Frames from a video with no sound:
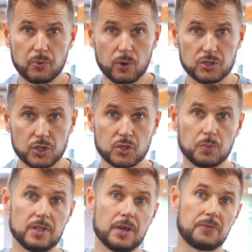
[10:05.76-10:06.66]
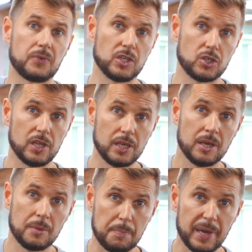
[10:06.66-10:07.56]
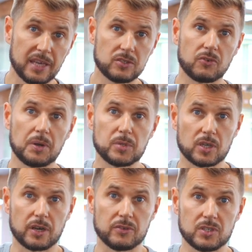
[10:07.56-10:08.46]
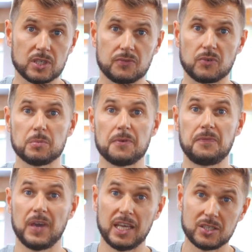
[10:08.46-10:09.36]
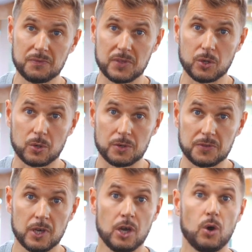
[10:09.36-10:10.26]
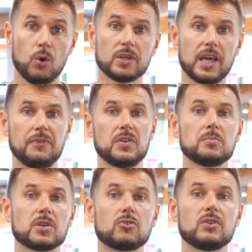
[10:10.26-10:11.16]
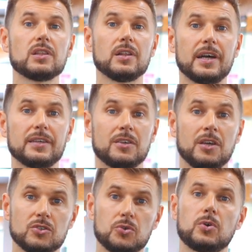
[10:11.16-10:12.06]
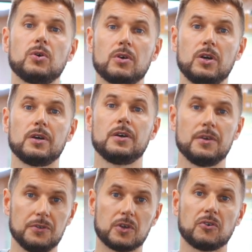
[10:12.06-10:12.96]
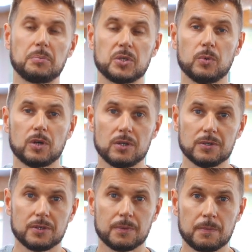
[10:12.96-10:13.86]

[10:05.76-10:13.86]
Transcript: projects with their freshly baked cryptocurrencies from the face of the earth or gave them the green light to conquer the crypto world.